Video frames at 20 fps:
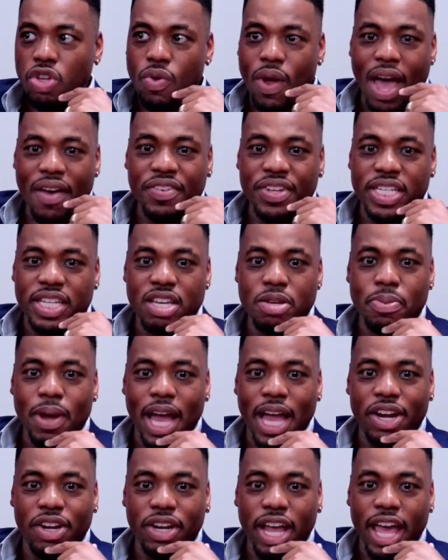you have a D
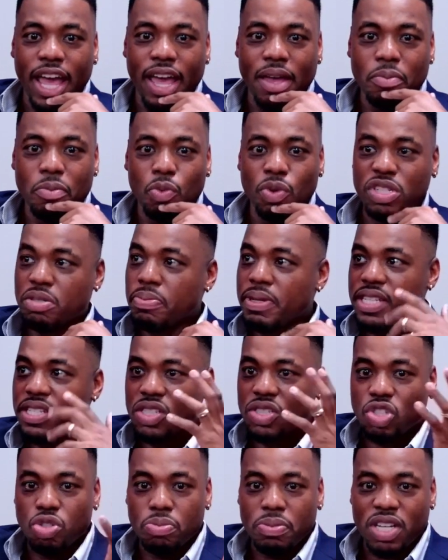by your name, which
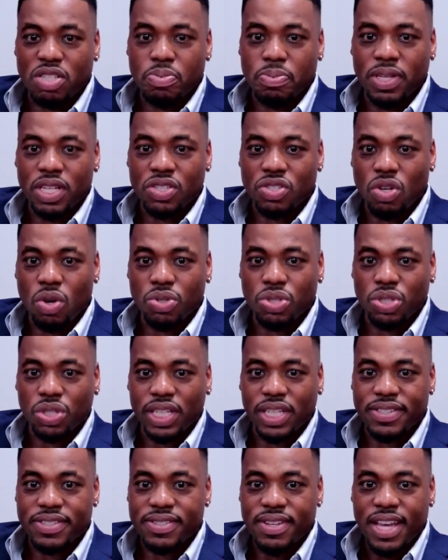means that you must be a
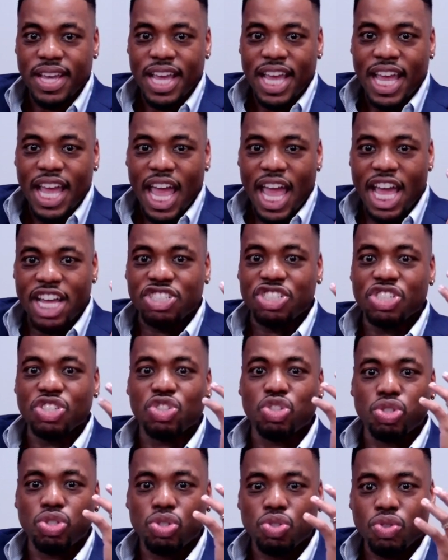socialist. It
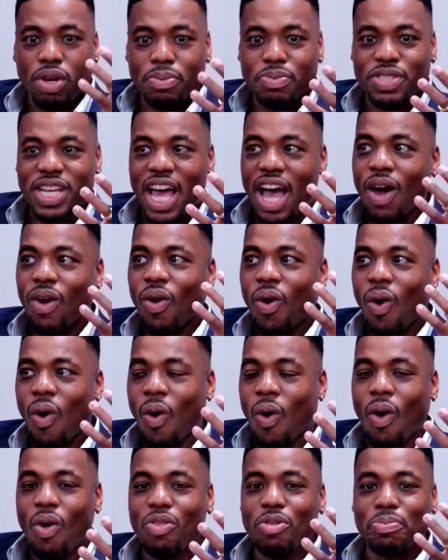just strips out
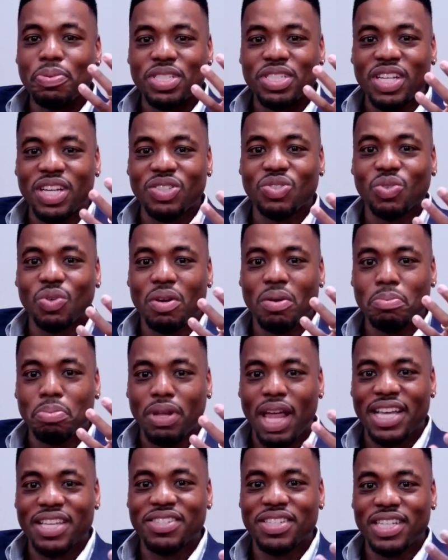all the potential
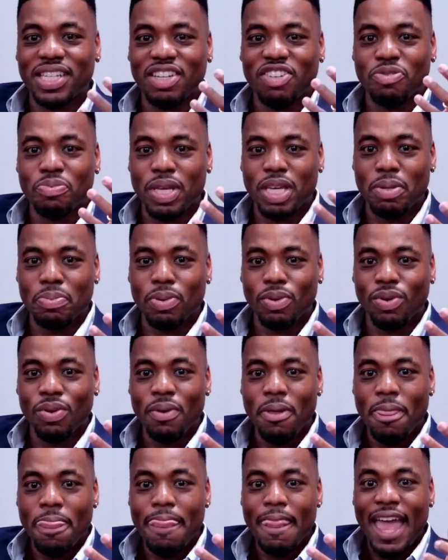complexity of
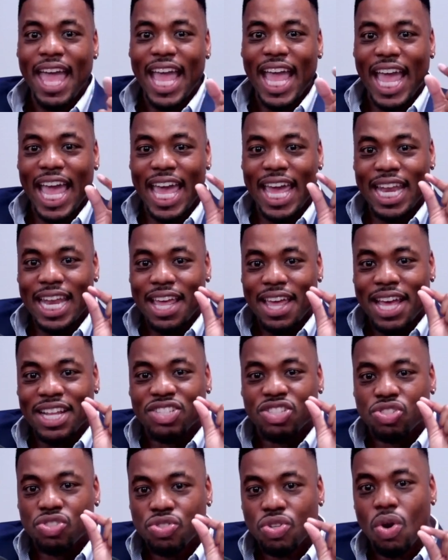people, and
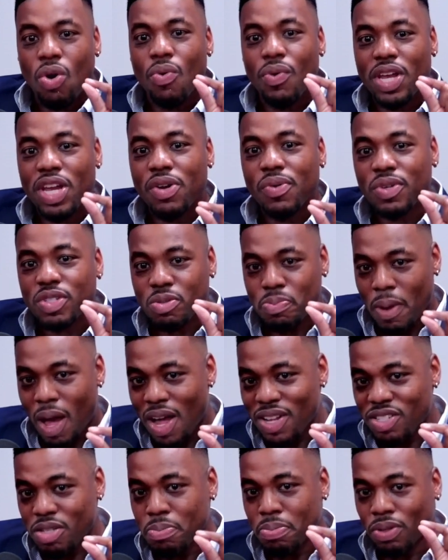it's so
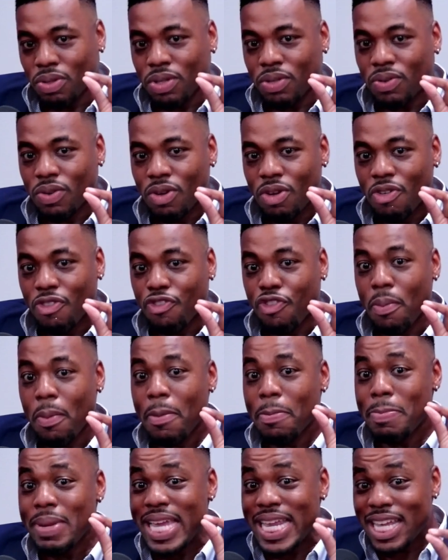irresponsible from
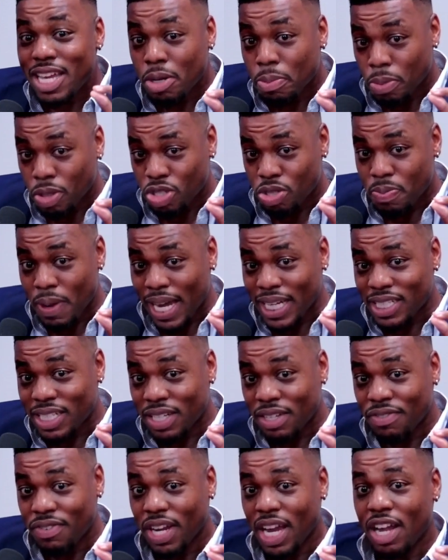a media
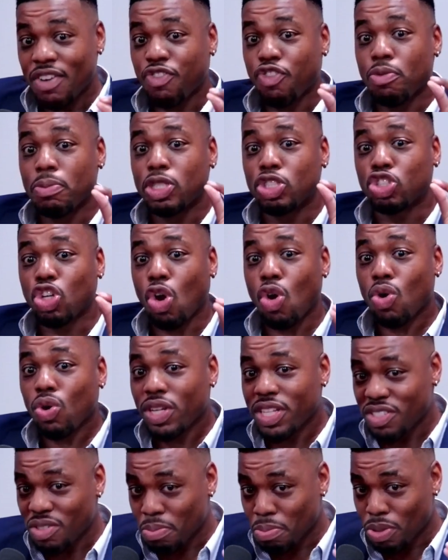perspective and from a
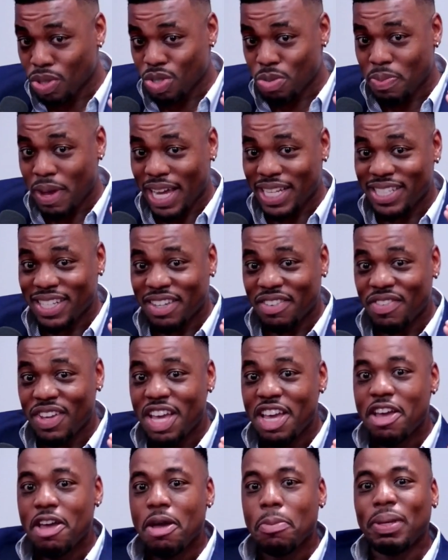journalism perspective, yeah.
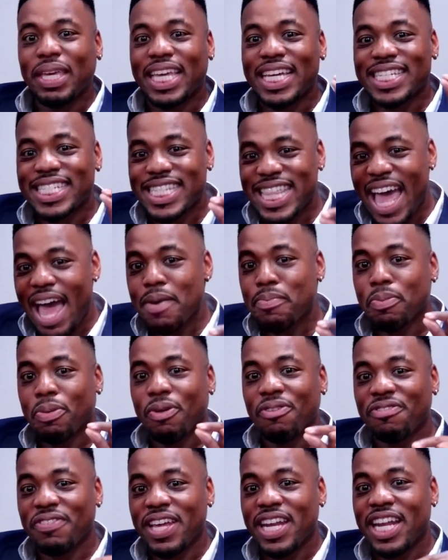because that
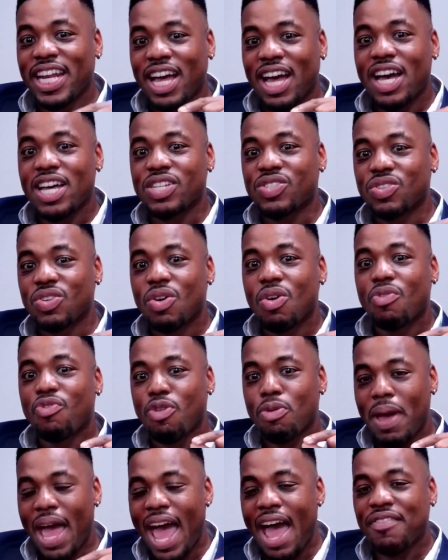prevented us
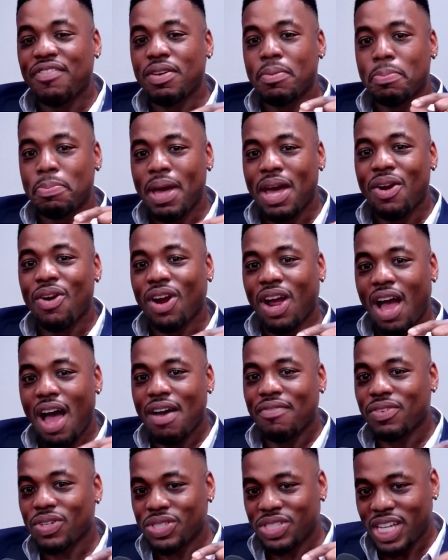from having better
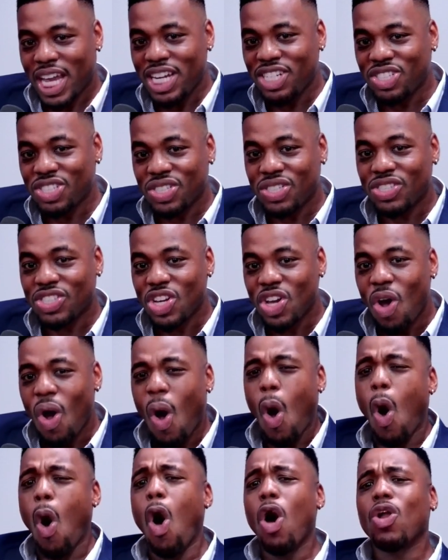conversations
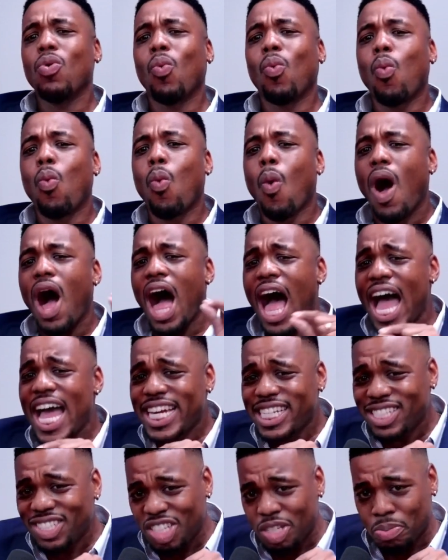on
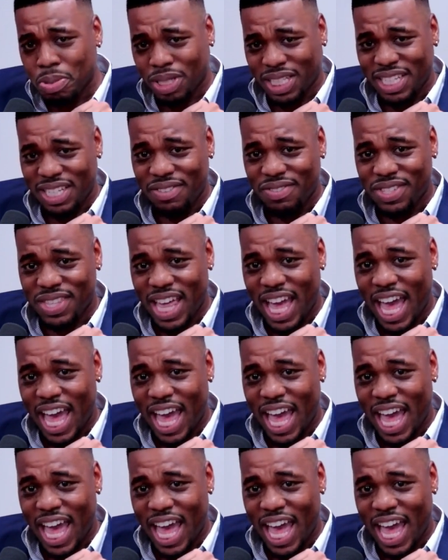why she believes